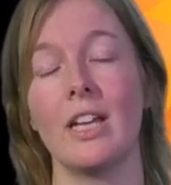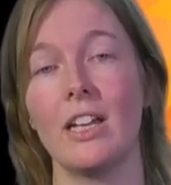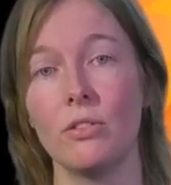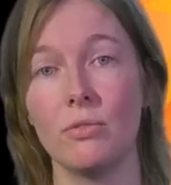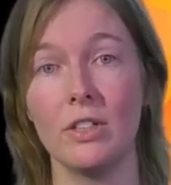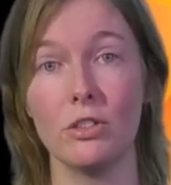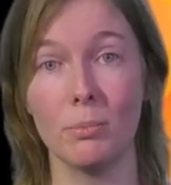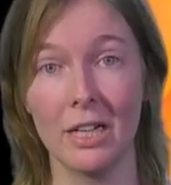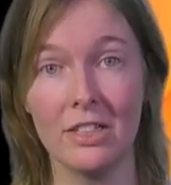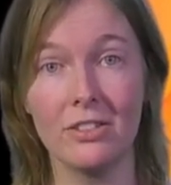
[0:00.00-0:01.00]
and the
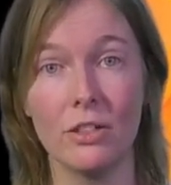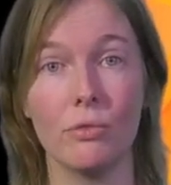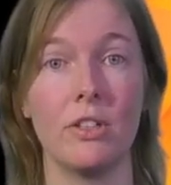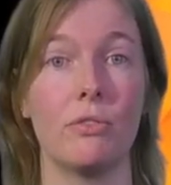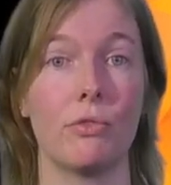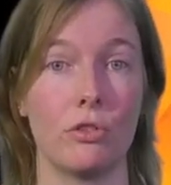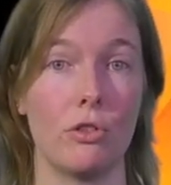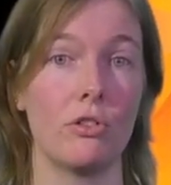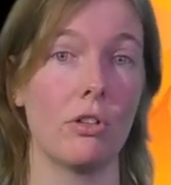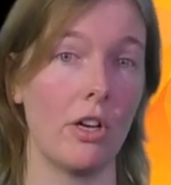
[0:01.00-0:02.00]
feasibility of it for
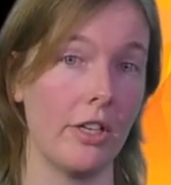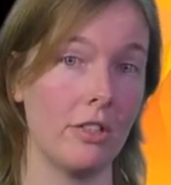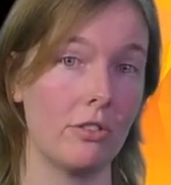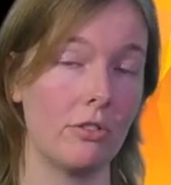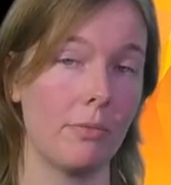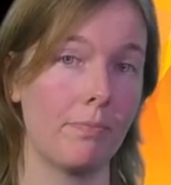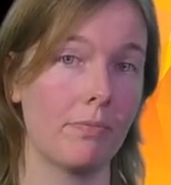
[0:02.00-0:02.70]
certain clients.